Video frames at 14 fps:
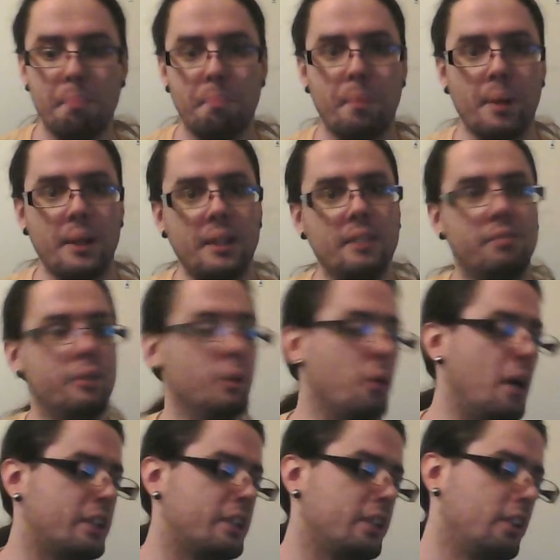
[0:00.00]
But if you
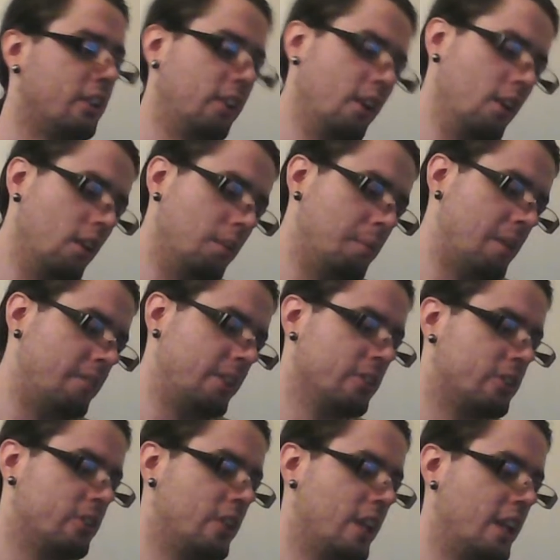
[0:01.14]
watched all of my
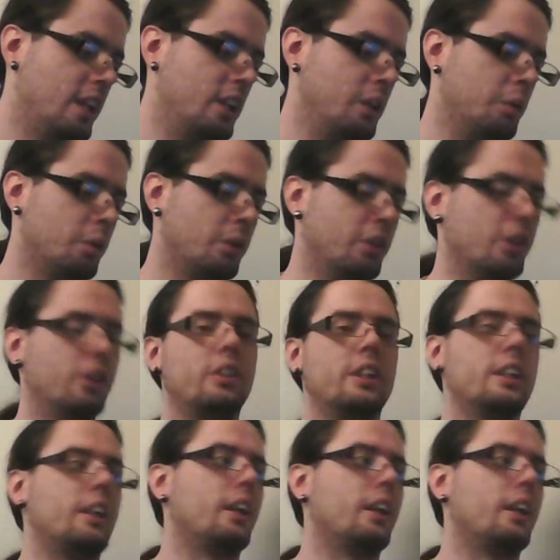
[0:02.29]
videos today, you will know that